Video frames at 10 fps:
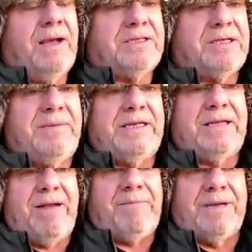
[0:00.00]
submitted
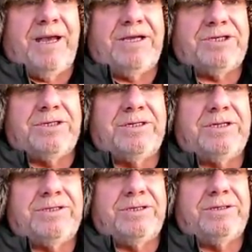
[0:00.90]
their application
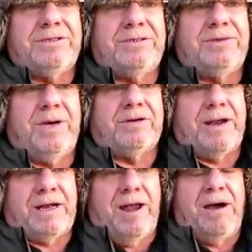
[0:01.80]
to
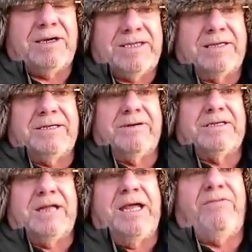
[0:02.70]
Greg Clark, Secretary of
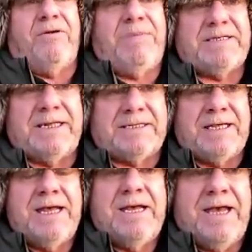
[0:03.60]
State for Business,
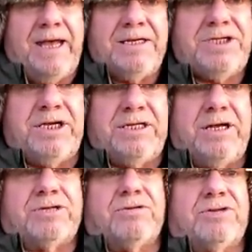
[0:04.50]
Energy and
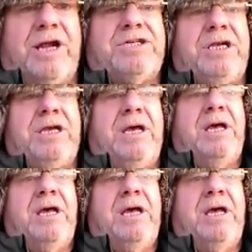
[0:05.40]
Industrial Strategy,